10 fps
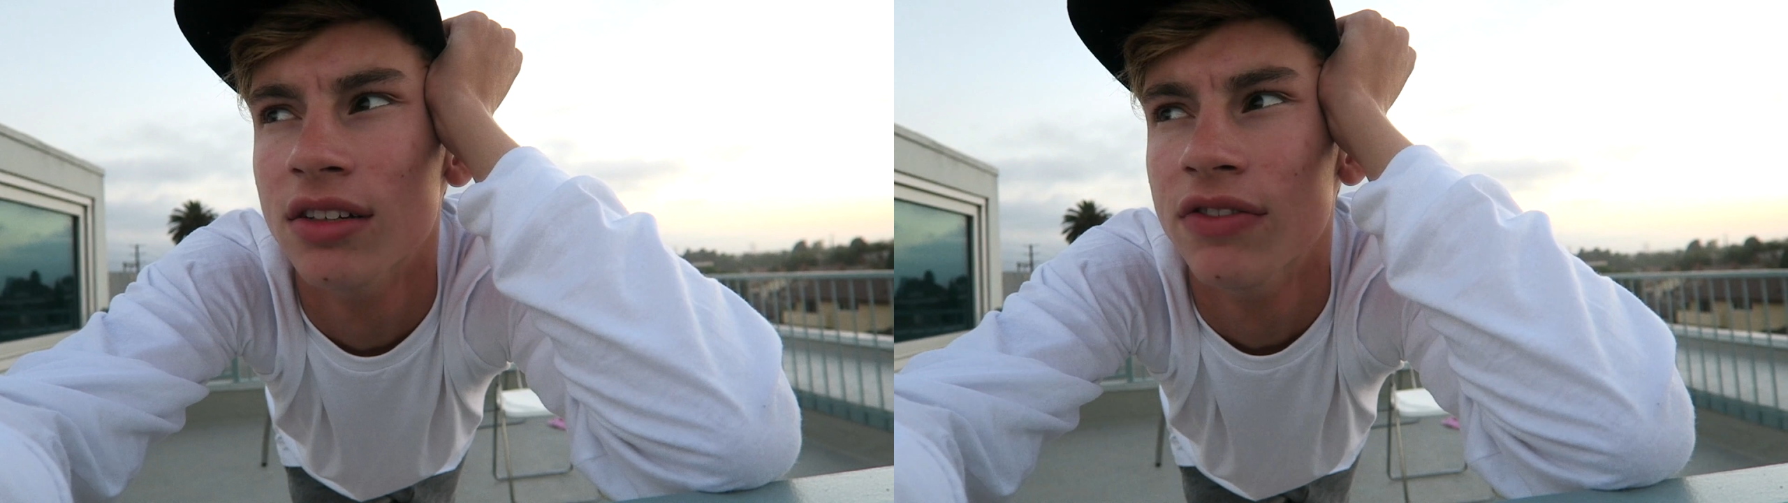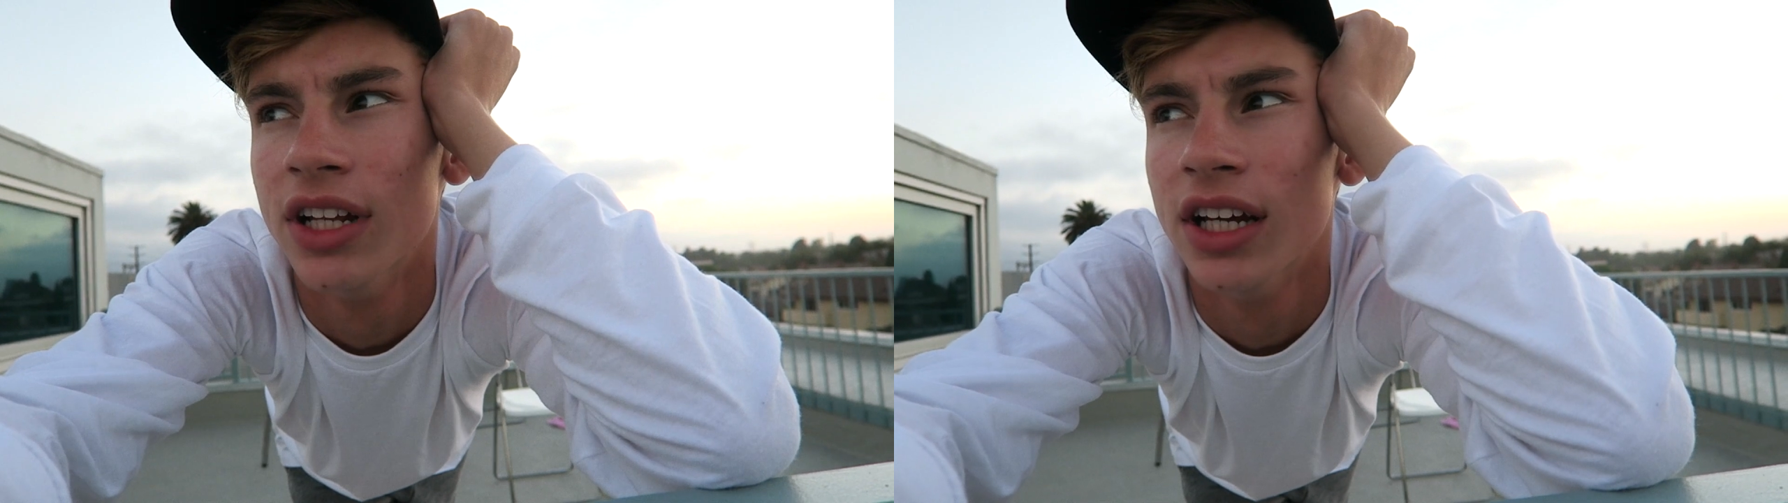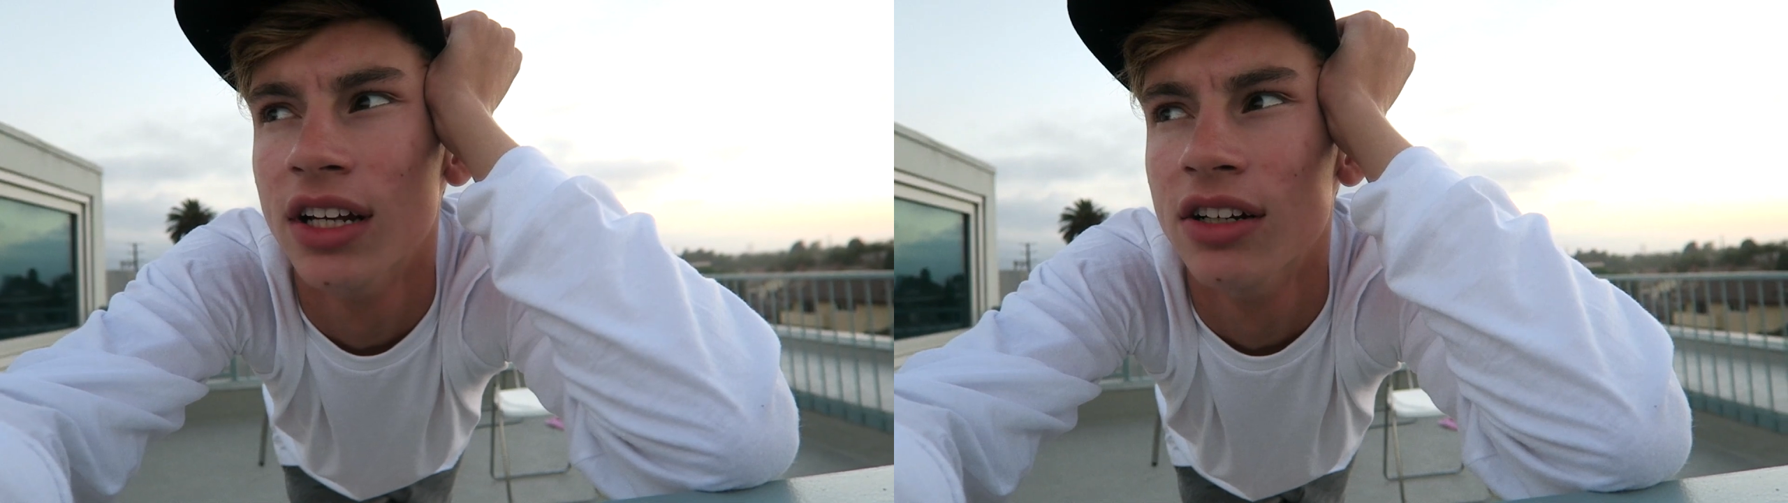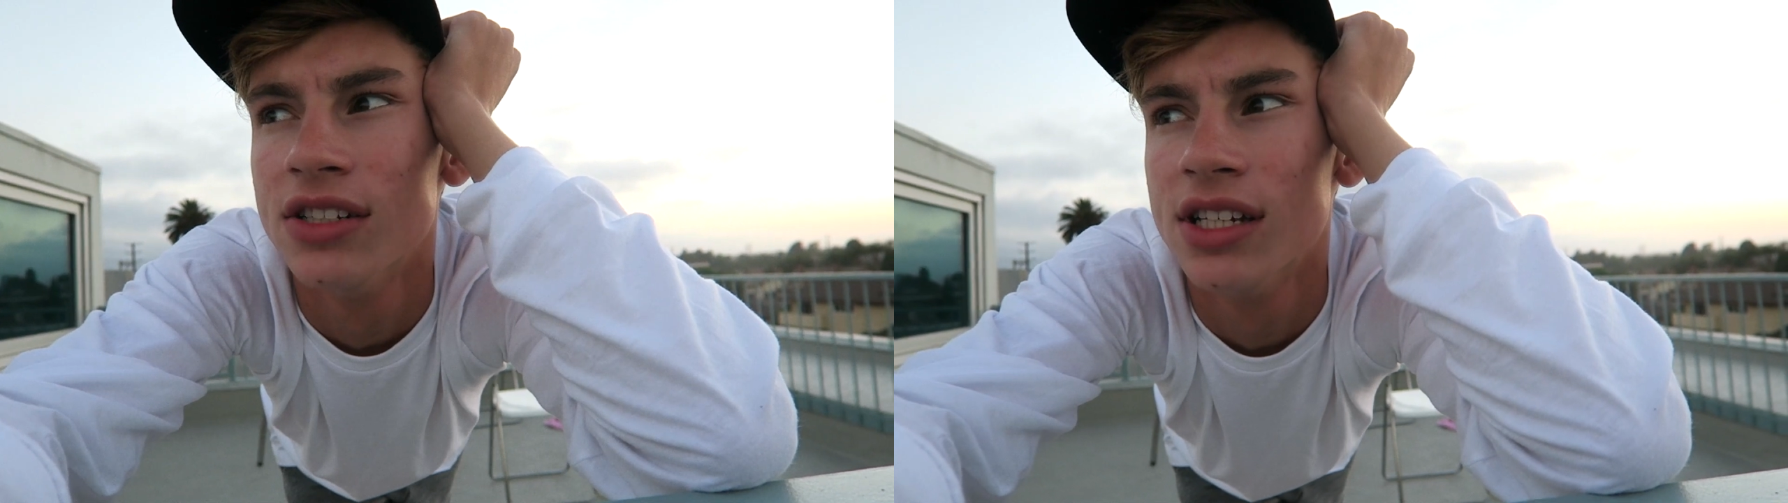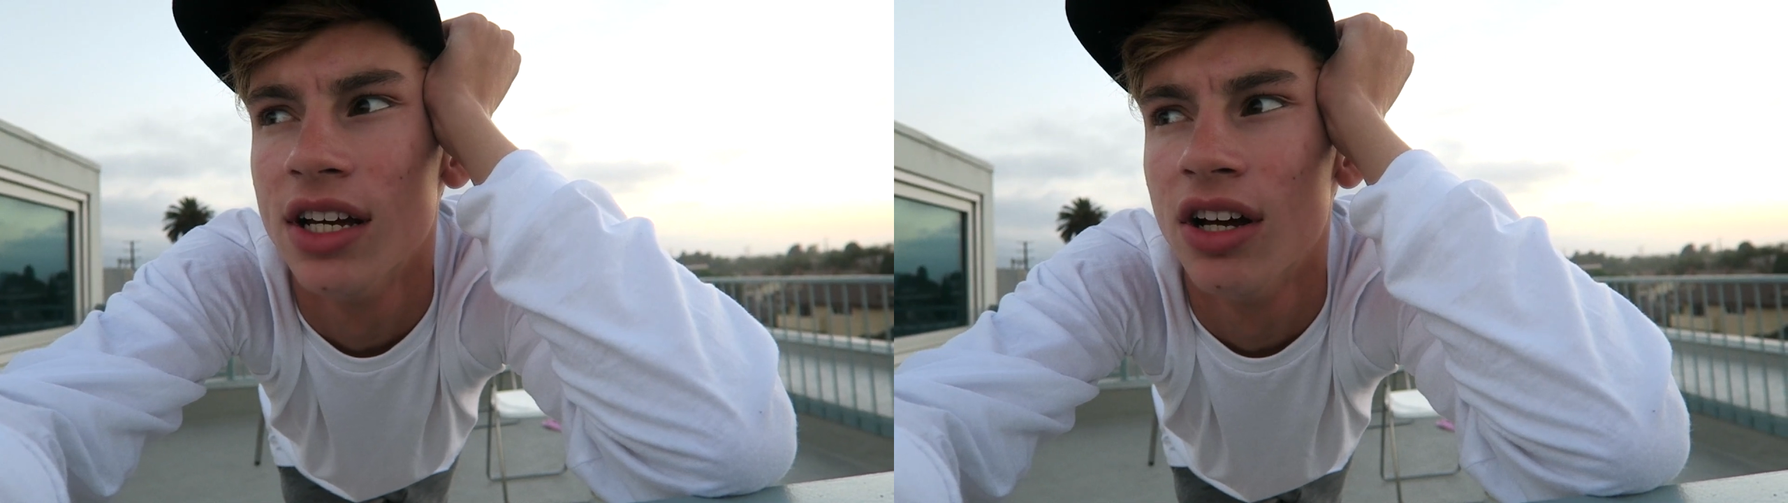I feel like a little
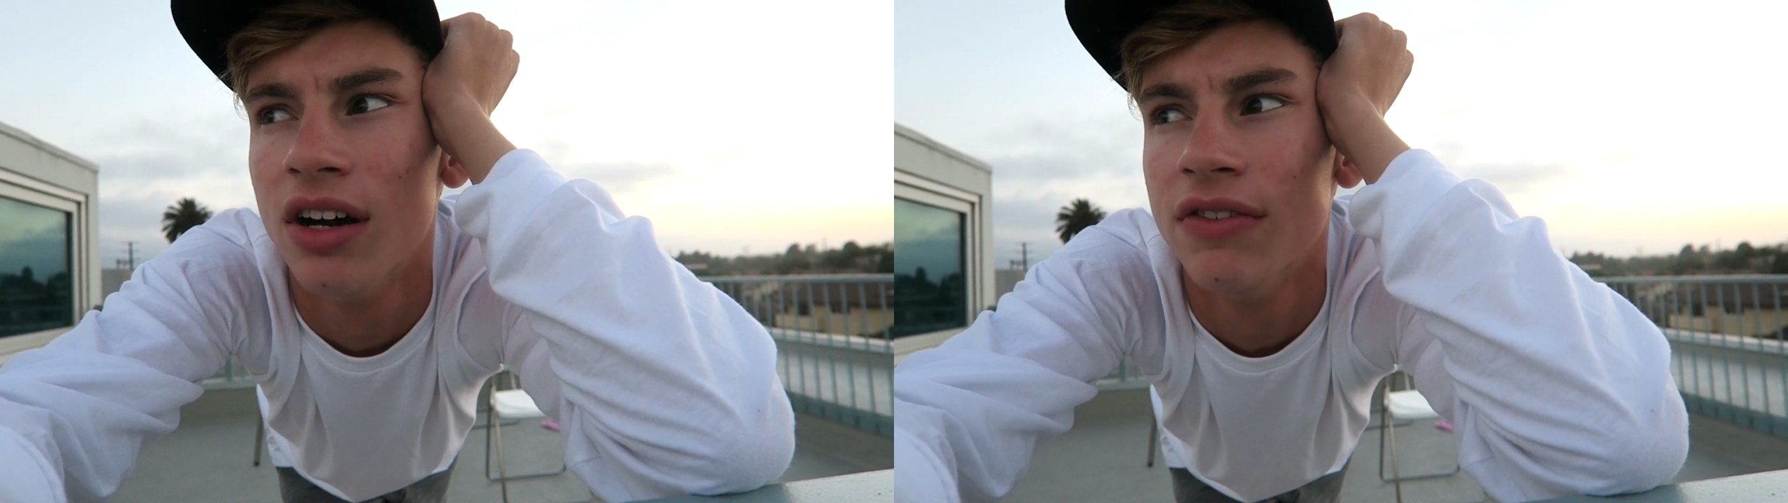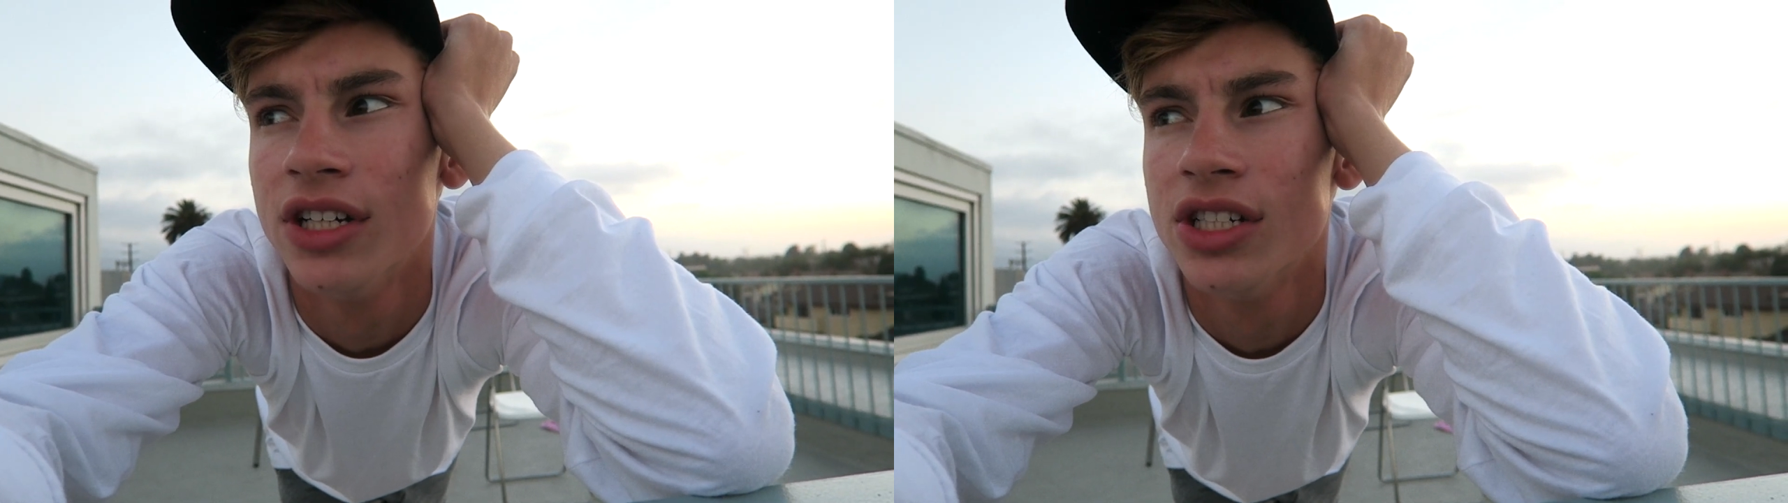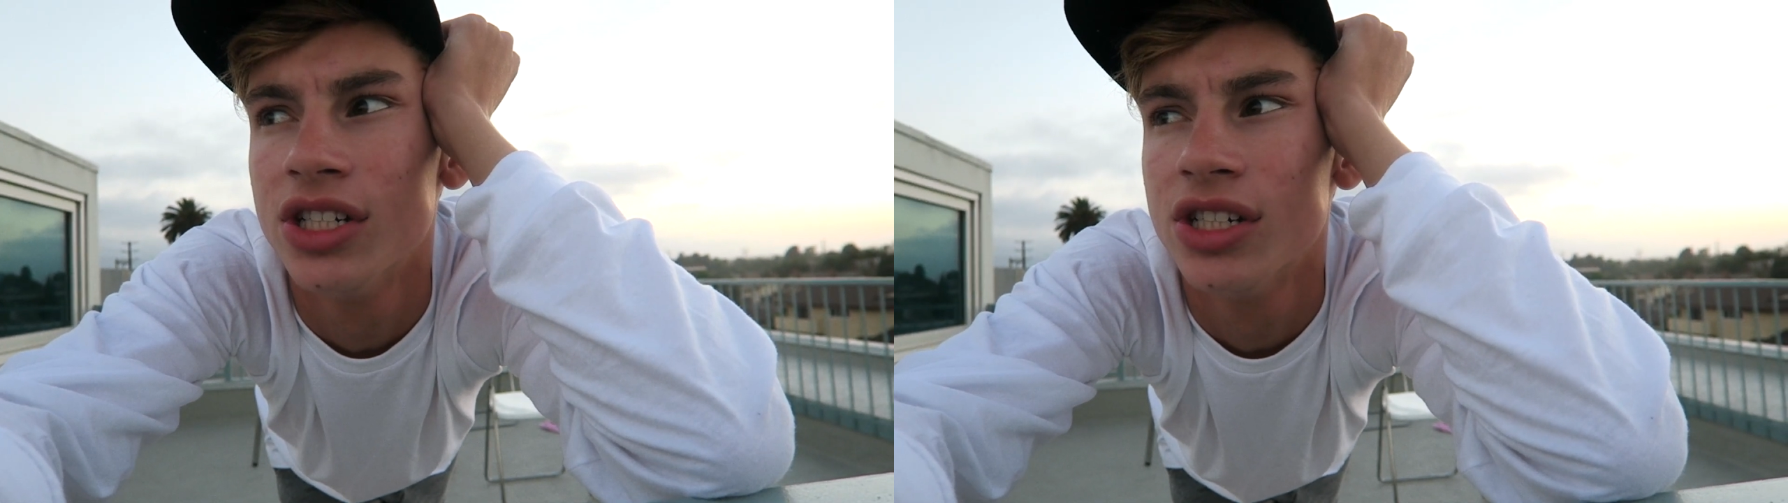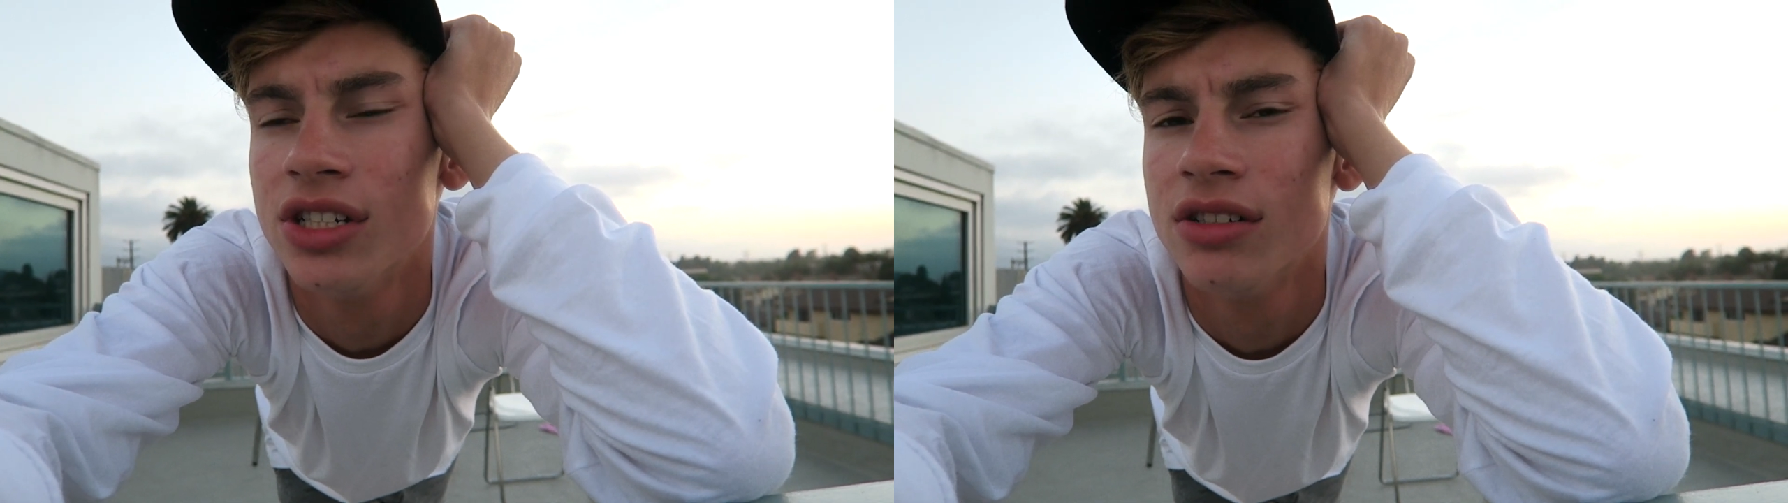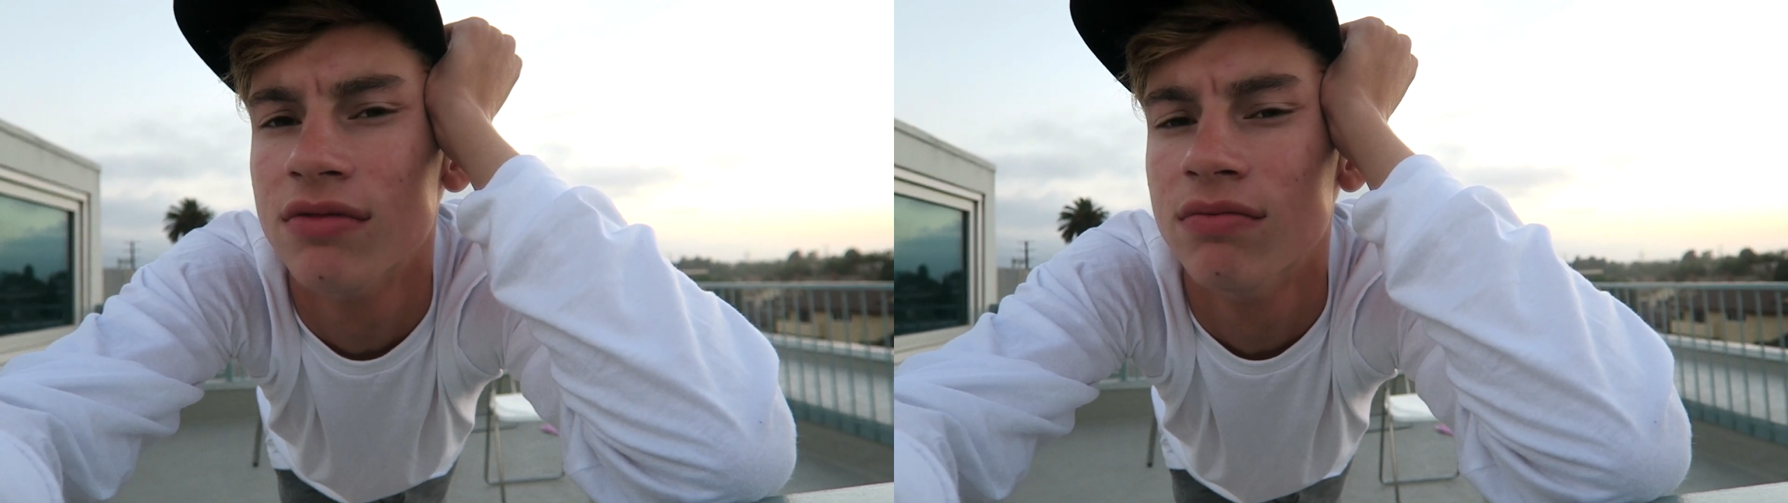standoffish,